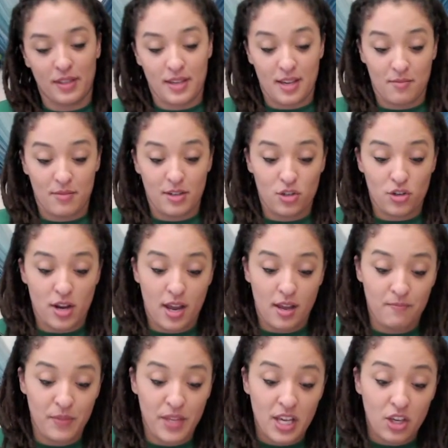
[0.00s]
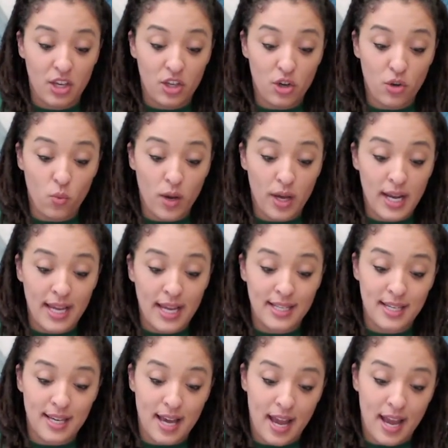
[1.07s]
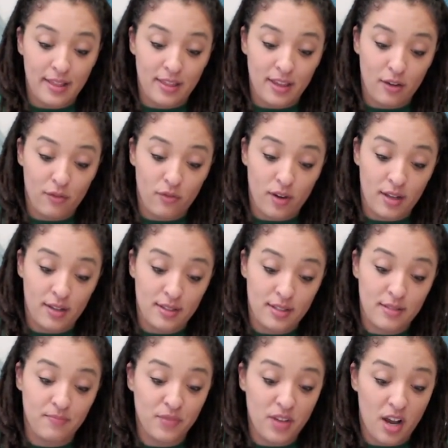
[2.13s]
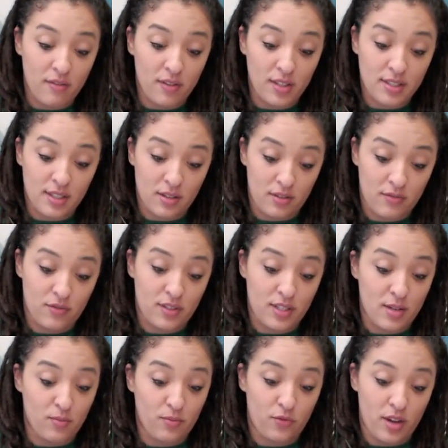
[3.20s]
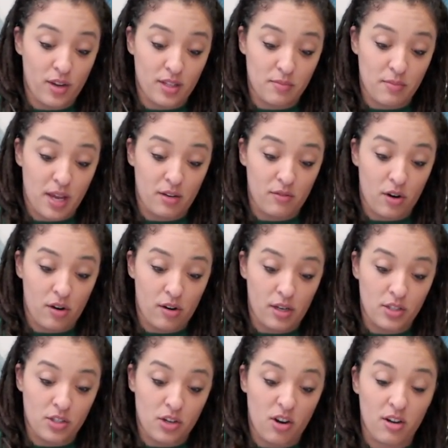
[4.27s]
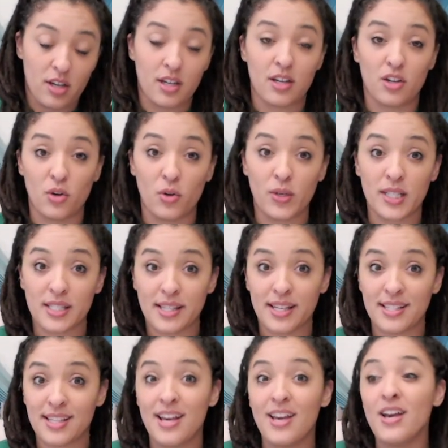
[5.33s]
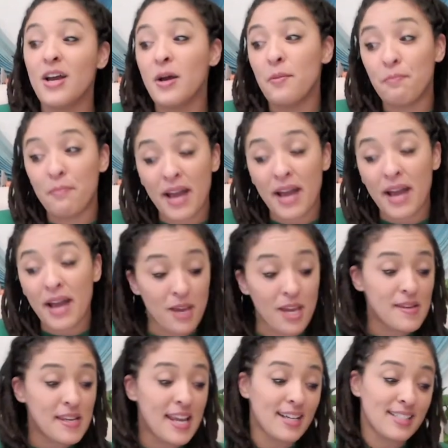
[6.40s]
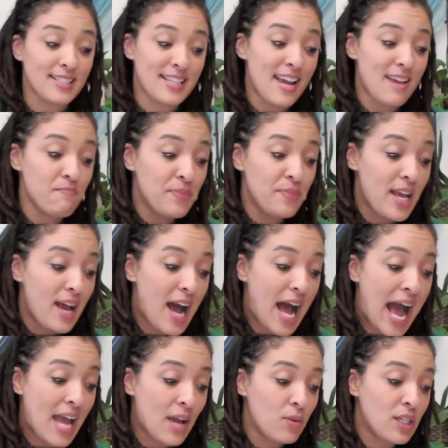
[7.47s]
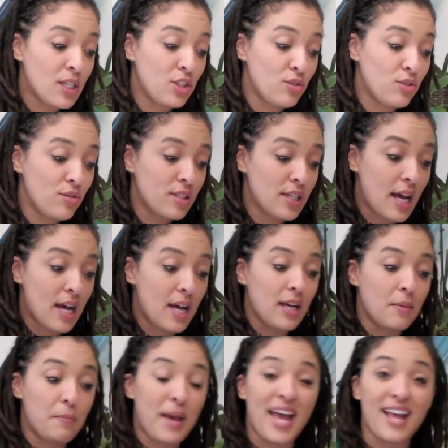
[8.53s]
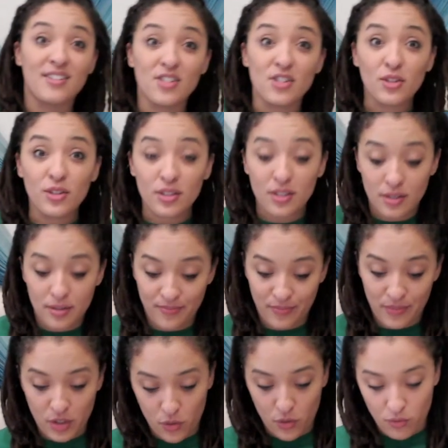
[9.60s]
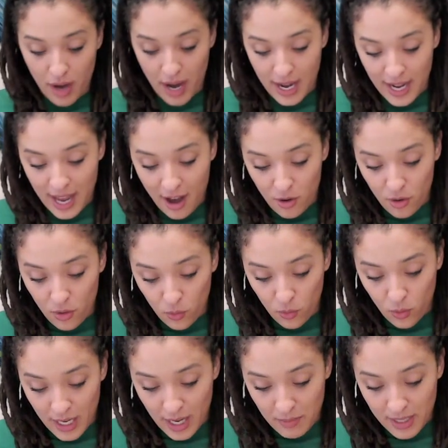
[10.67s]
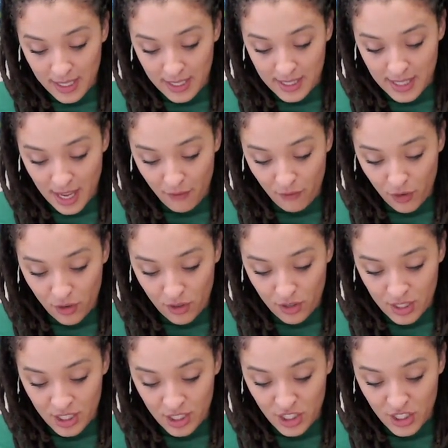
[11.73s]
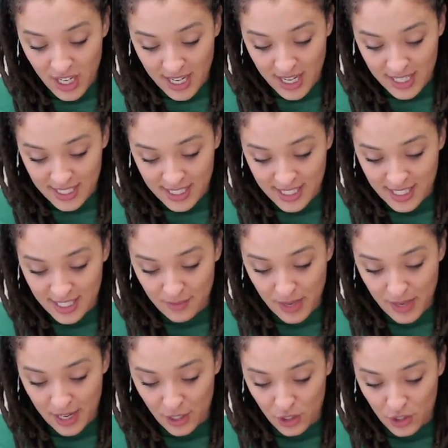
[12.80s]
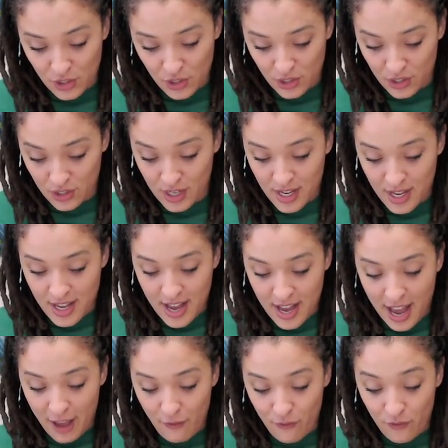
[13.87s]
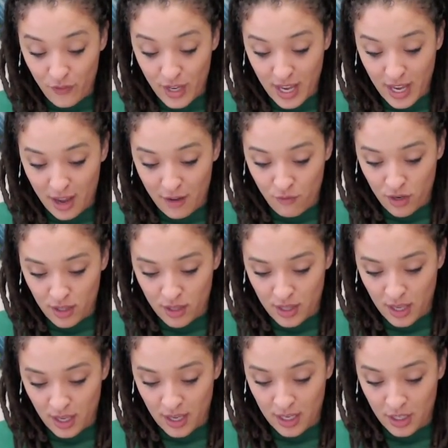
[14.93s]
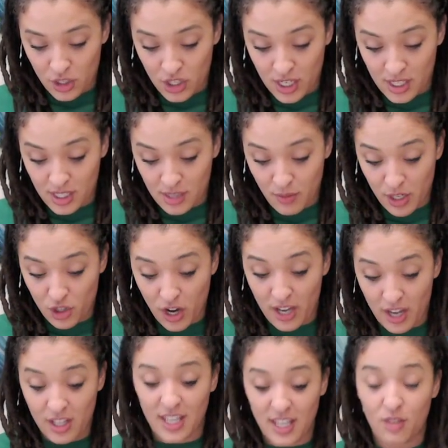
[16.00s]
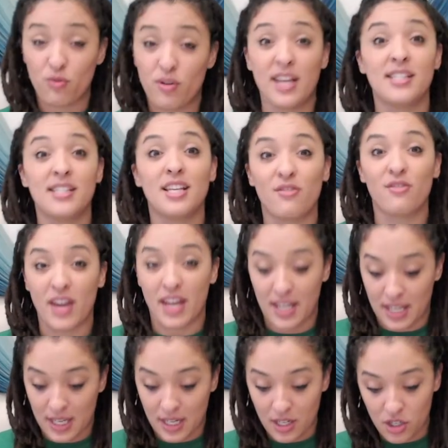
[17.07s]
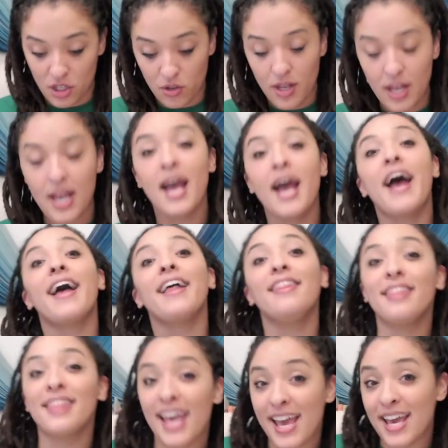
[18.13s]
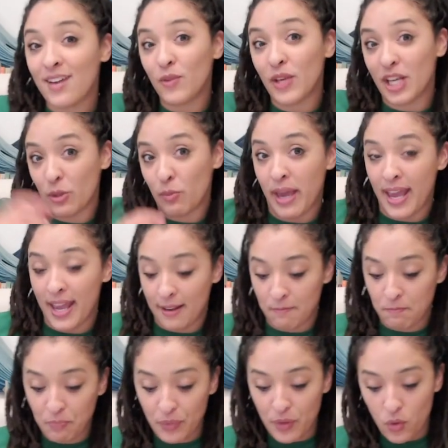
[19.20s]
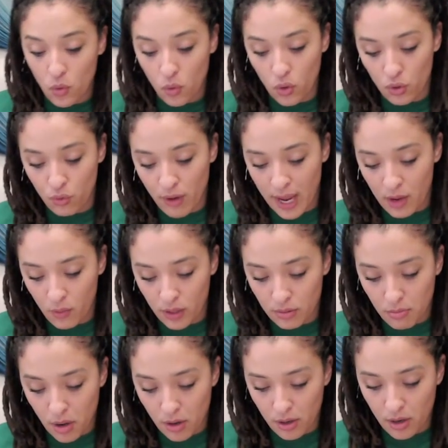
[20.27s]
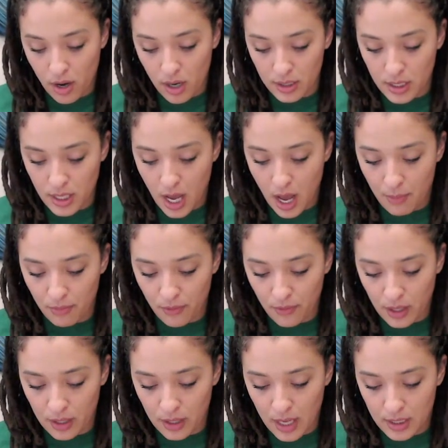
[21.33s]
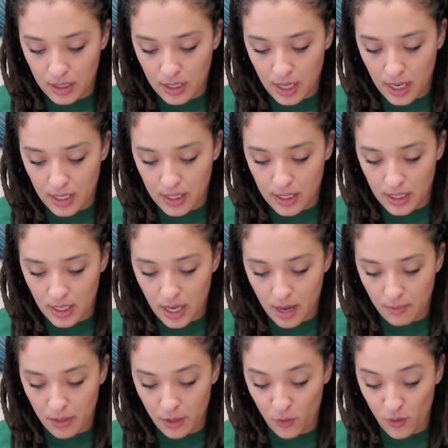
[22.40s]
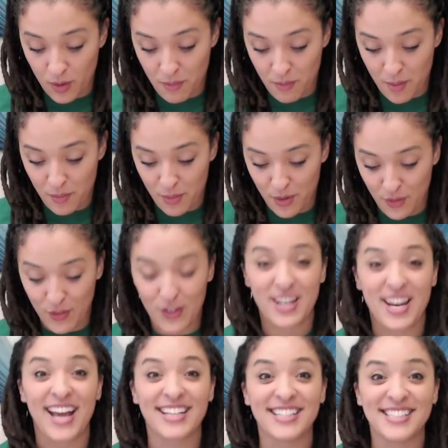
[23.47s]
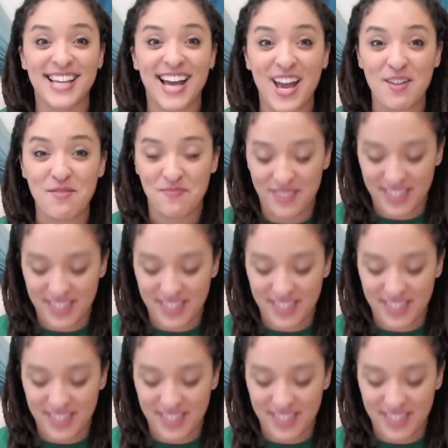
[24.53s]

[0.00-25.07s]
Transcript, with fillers: I'm going to try and, you know, one idea, I think, friends, obviously some friends might have already started and noticed this. Might, maybe next time I would use a pencil to write out what I'm going to say first, just to make sure I fit everything and just to make sure I could erase it if I needed to. And then we could paint or write with marker on top of it. That's an idea I'm going to remember for next time.